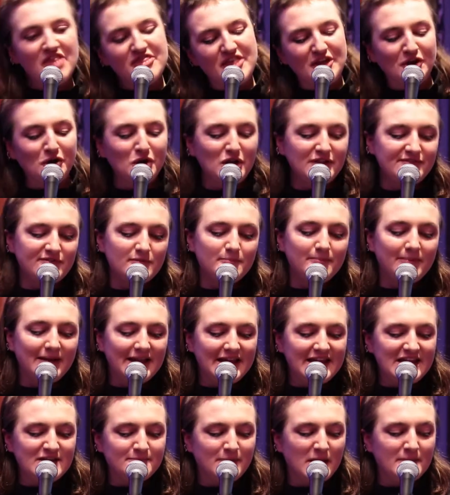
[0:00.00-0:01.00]
They're not even
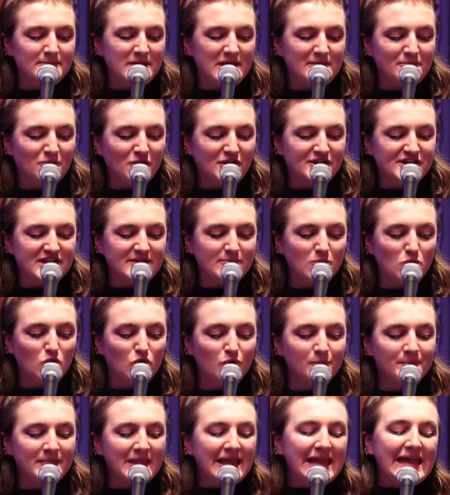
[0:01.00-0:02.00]
played by people
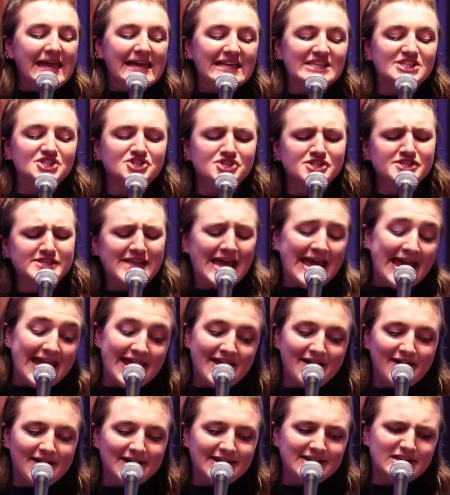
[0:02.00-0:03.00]
anymore. It's just
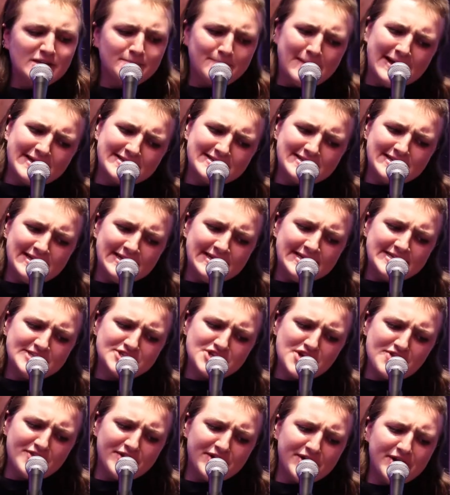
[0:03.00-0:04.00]
A Is battling
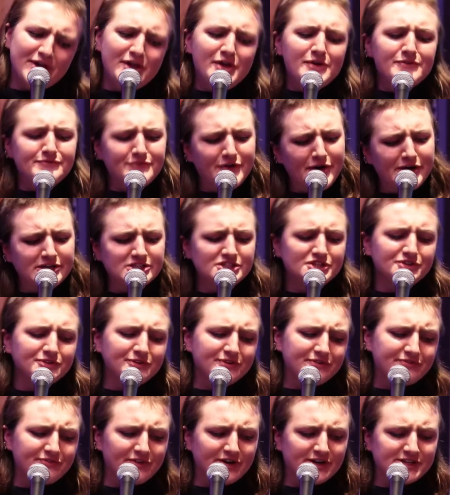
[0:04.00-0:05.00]
each other faster
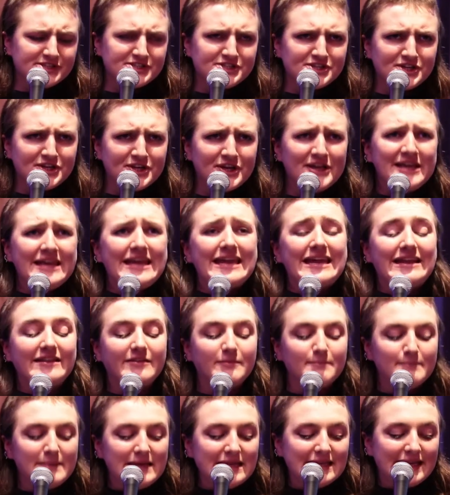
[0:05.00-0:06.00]
and faster.
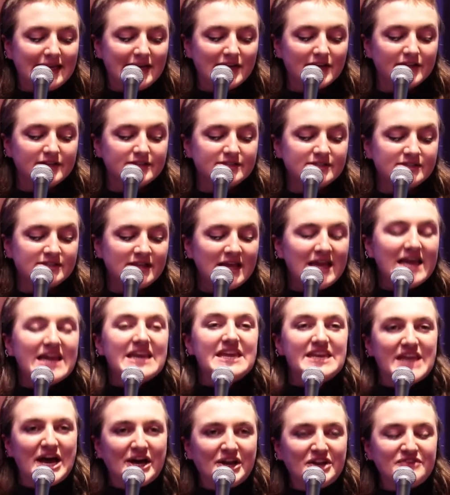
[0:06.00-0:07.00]
It's meaningless.
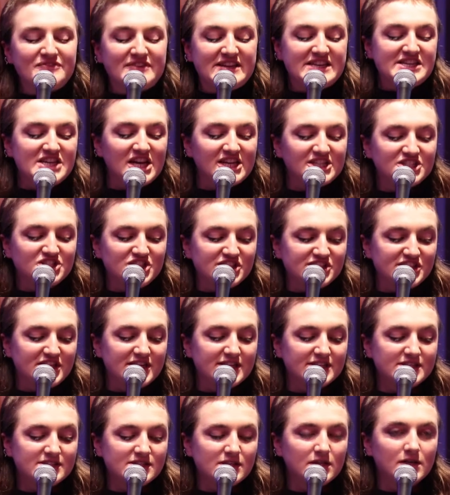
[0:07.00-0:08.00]
None of it touches
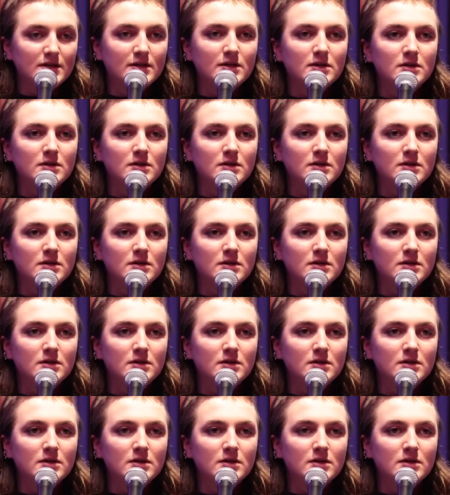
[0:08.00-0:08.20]
us.